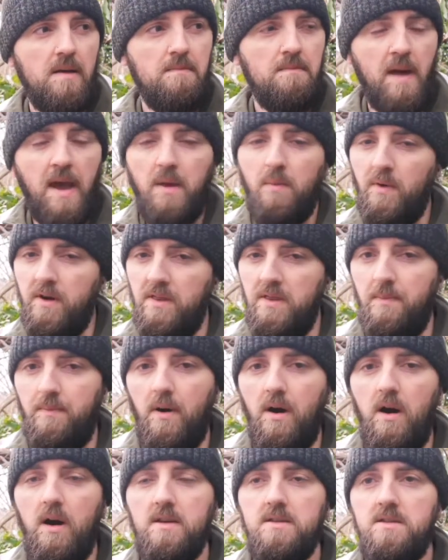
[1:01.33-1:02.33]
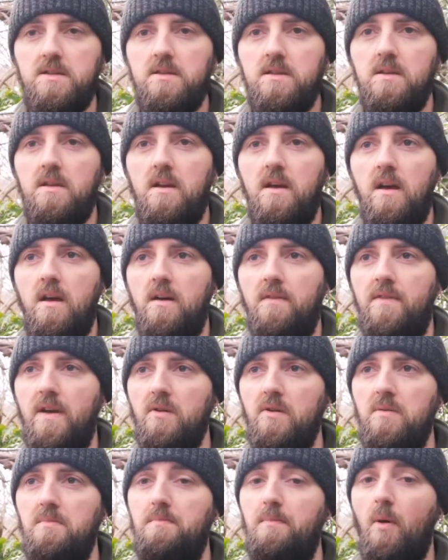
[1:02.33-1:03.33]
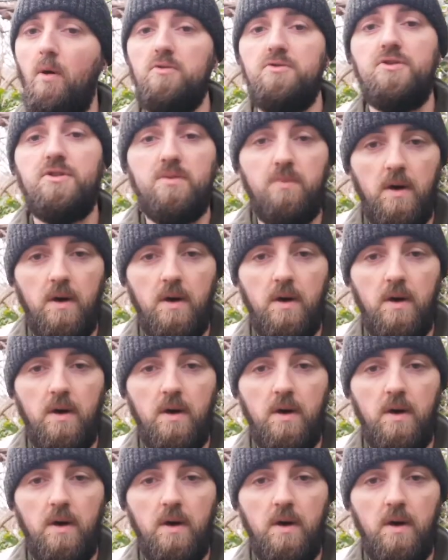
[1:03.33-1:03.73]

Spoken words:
made one in the past, a very bodged